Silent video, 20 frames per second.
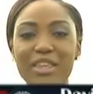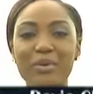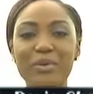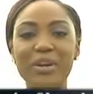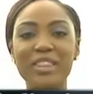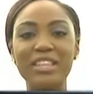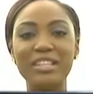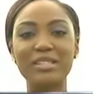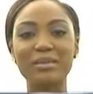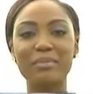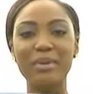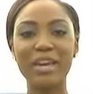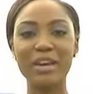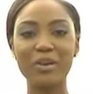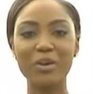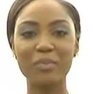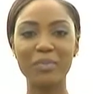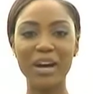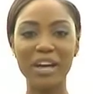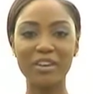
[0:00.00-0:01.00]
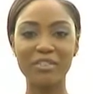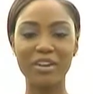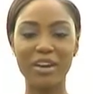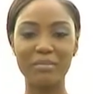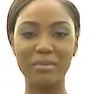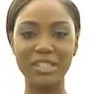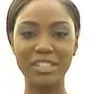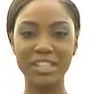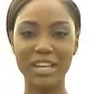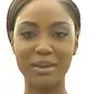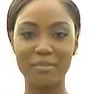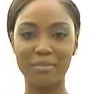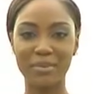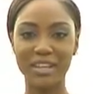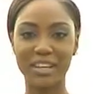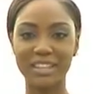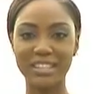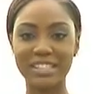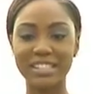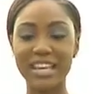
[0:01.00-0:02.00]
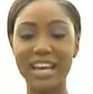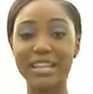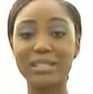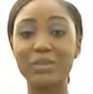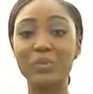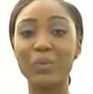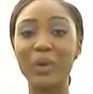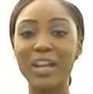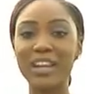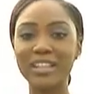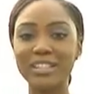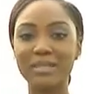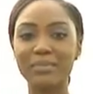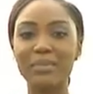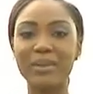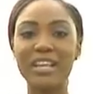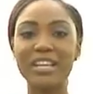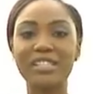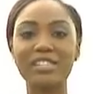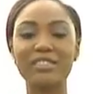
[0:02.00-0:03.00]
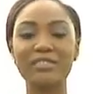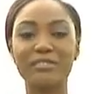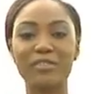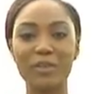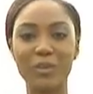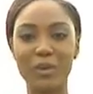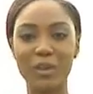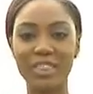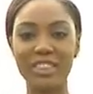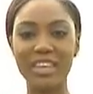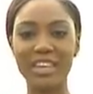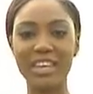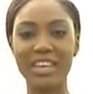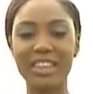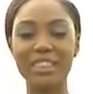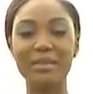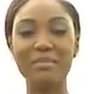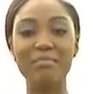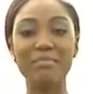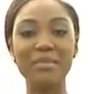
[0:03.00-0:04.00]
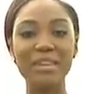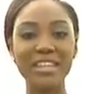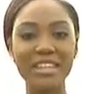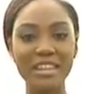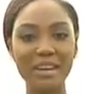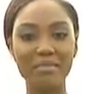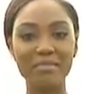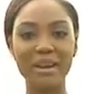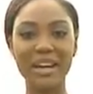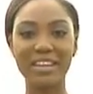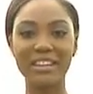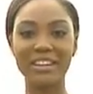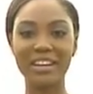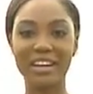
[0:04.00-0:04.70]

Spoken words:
they were the Tobago Panorama Champions as well as placed fourth in the medium band